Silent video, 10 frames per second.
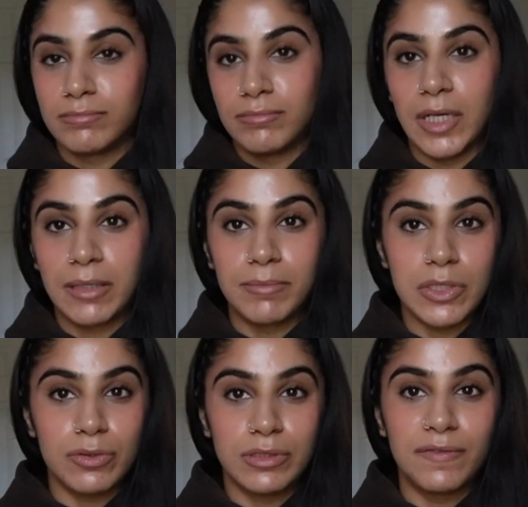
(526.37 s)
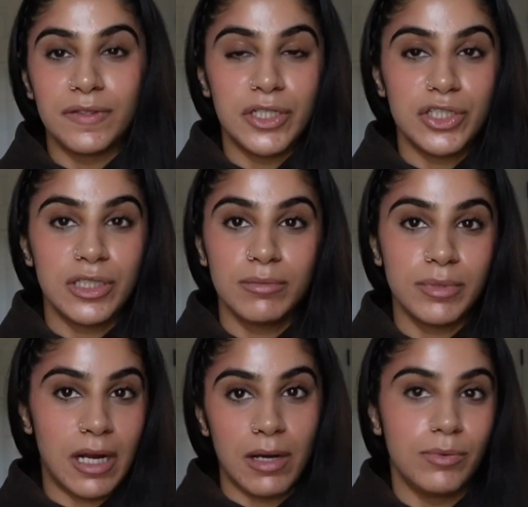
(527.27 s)
like muscle definition,
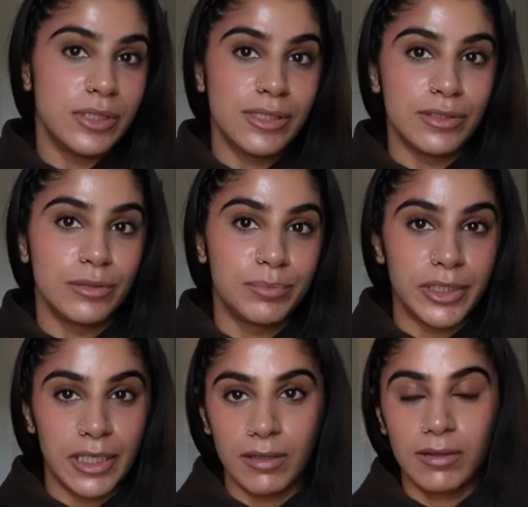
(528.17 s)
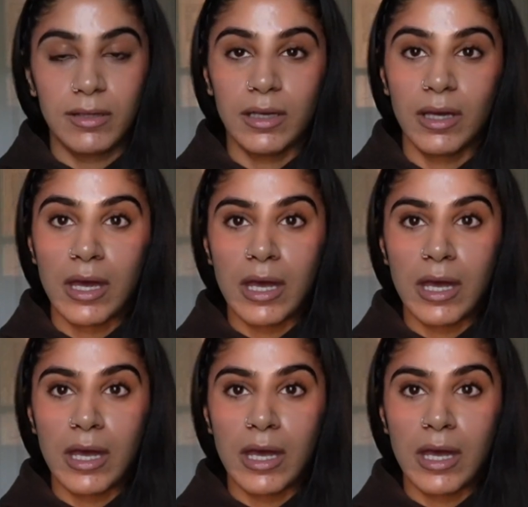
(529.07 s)
but I was still pretty healthy.